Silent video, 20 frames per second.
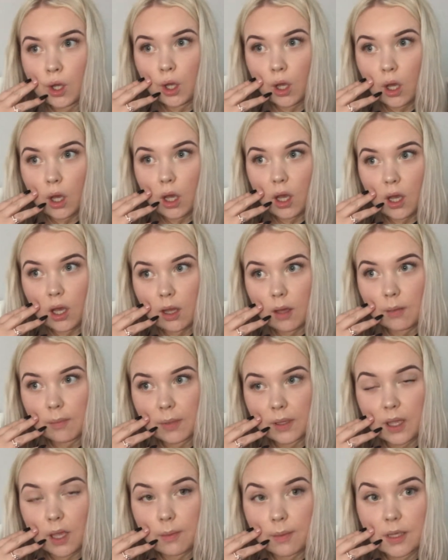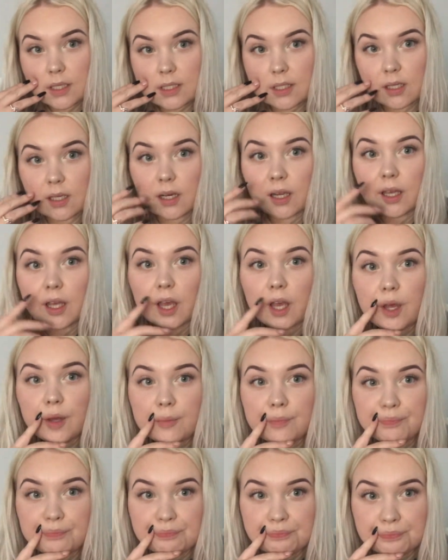But yeah, basically,
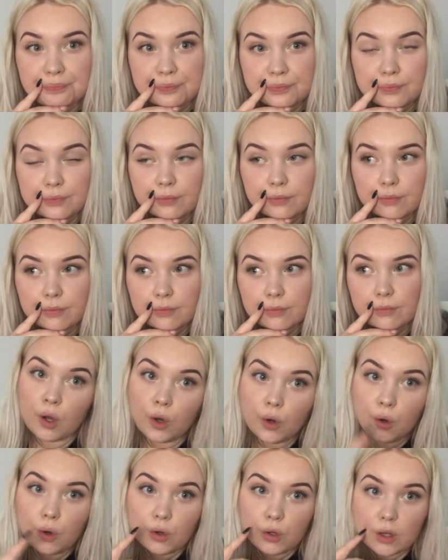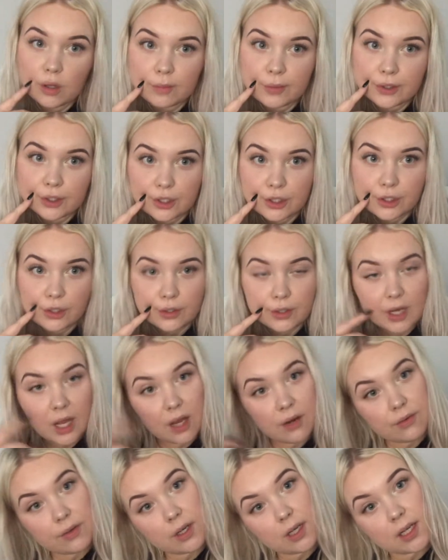all I'm gonna do
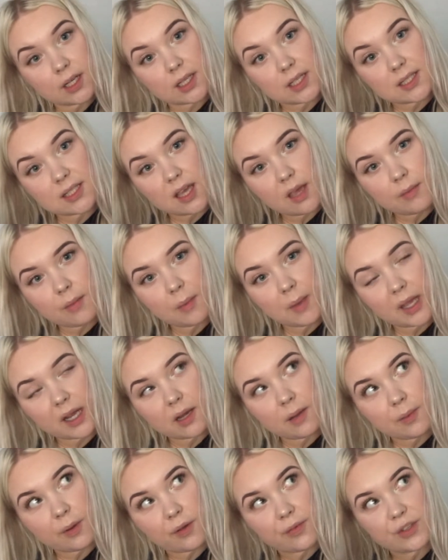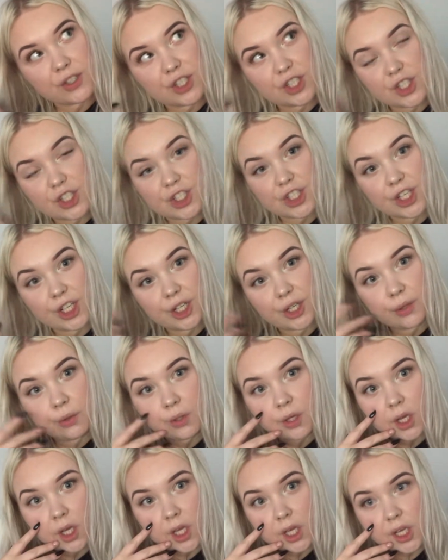now really is take my makeup off and just
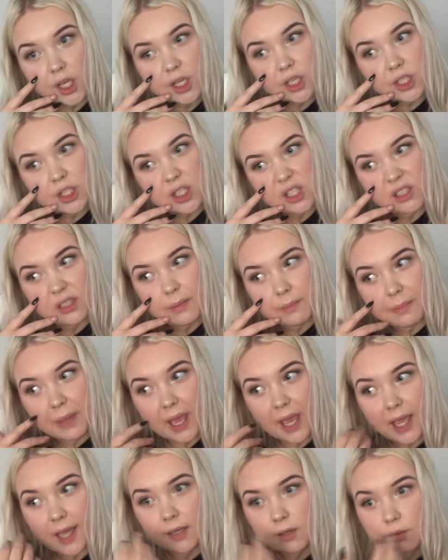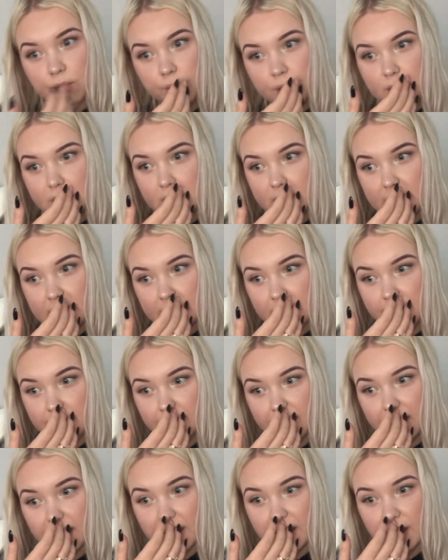chill in bed or watch the
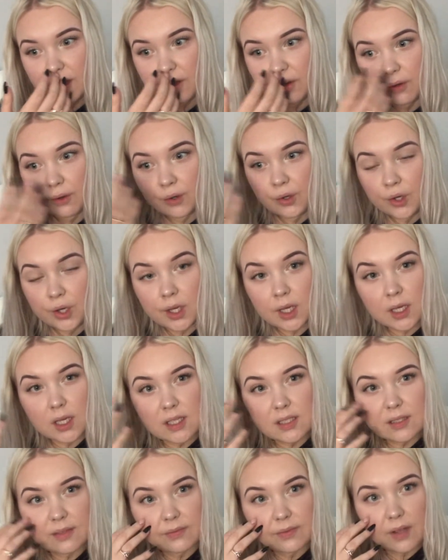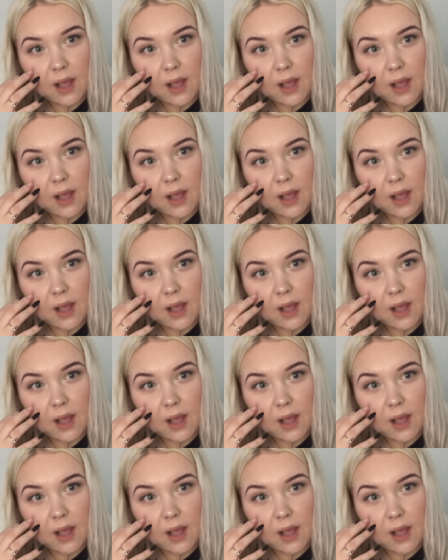TV or something